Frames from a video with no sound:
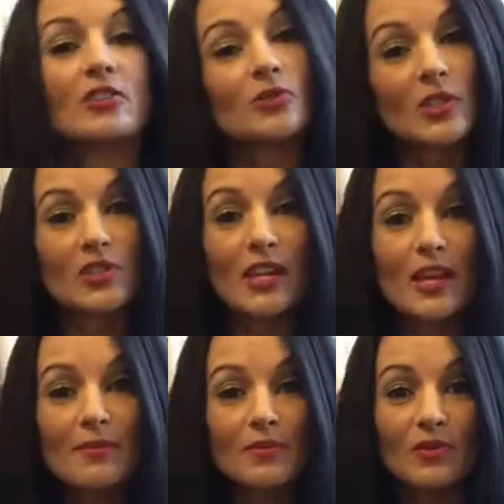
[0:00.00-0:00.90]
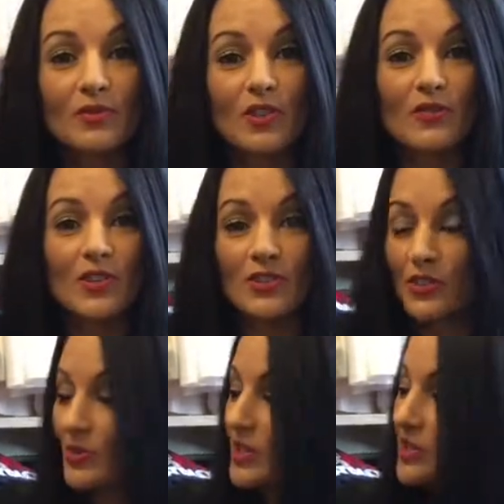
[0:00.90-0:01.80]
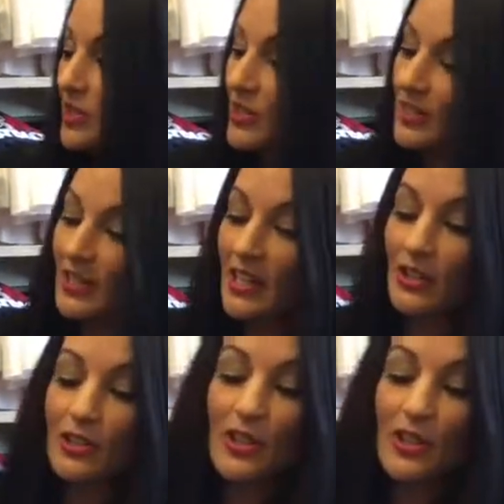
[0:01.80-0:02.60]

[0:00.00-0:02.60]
switch it up, reverse the sweatshirt, and here you